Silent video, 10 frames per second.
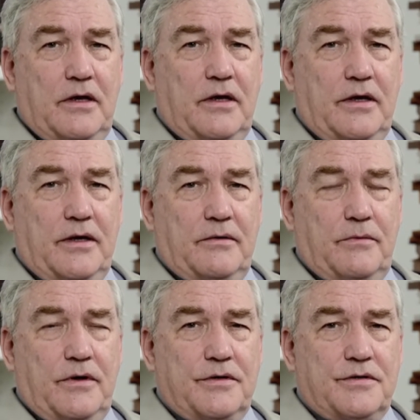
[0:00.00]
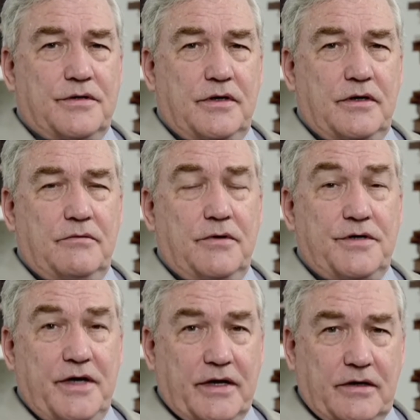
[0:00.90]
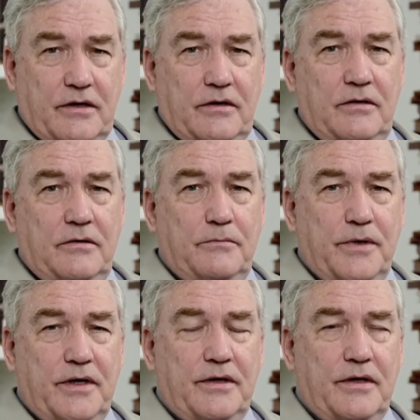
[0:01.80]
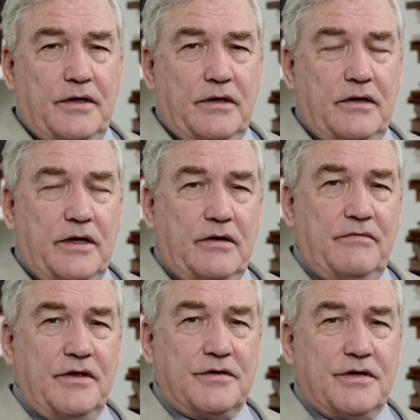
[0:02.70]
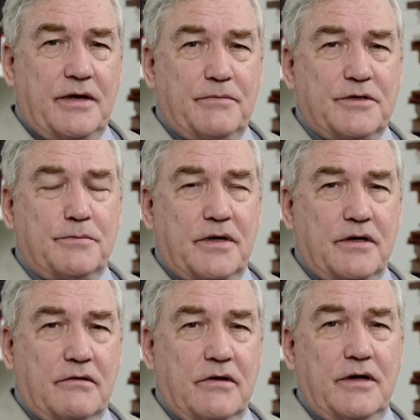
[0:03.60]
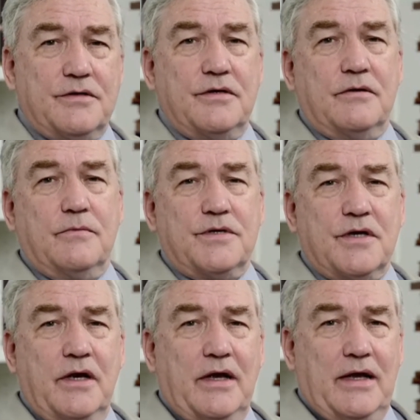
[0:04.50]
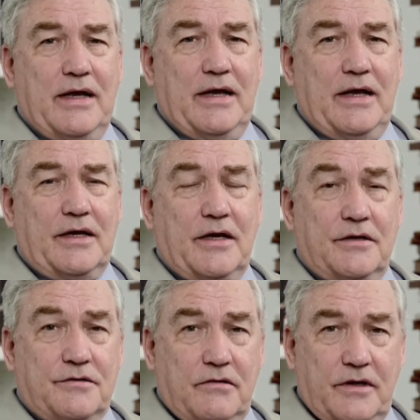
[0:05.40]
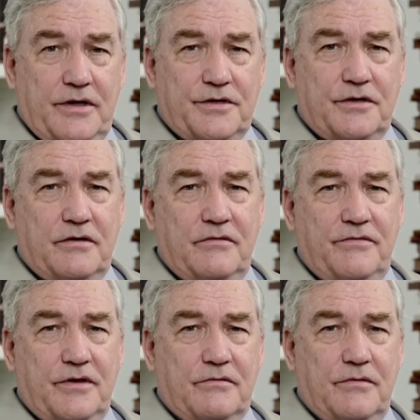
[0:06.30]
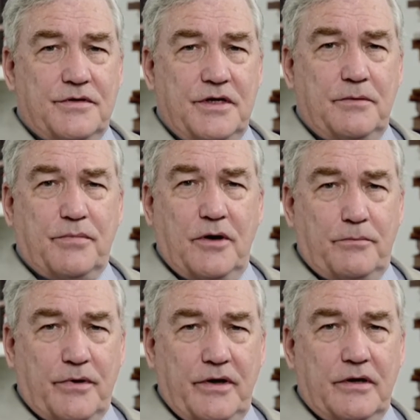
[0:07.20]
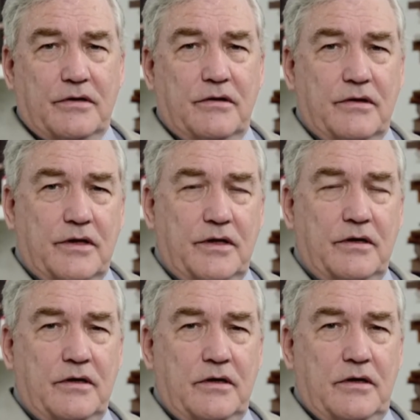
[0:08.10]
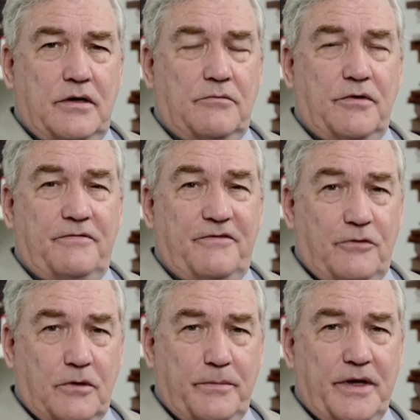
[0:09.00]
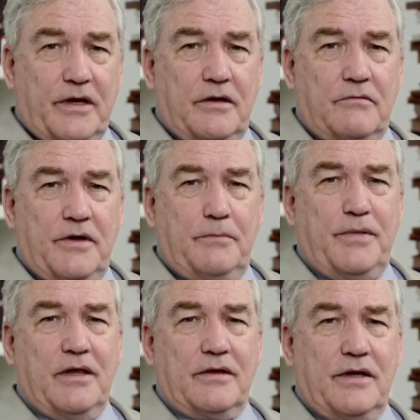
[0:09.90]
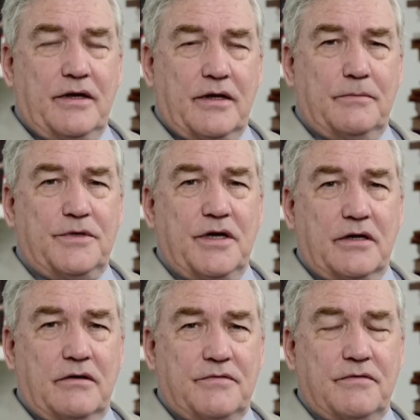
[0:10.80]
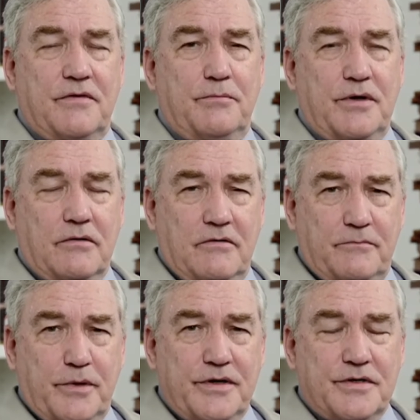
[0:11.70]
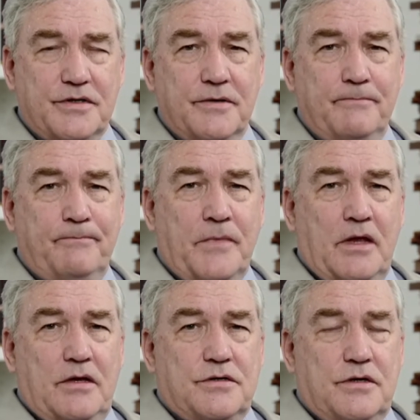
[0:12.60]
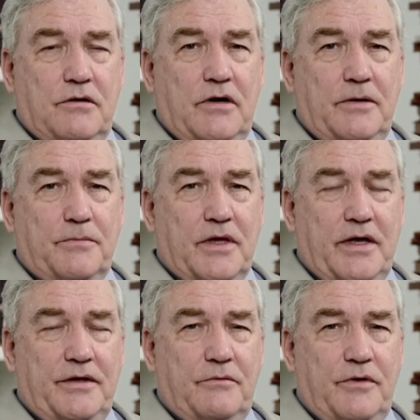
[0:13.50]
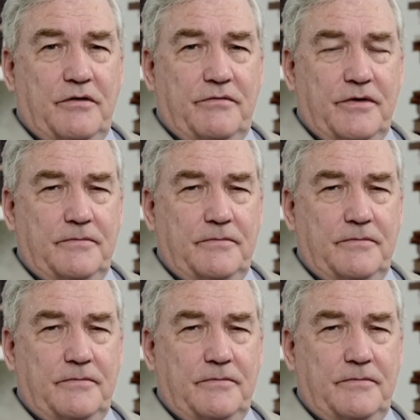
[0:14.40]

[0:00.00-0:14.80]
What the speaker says: was rejected by the head of the establishment on the grounds that it was a cultural initiative that was inappropriate to the reforming and rehabilitating objectives of the Bureau of Prisons. So I'm glad that we have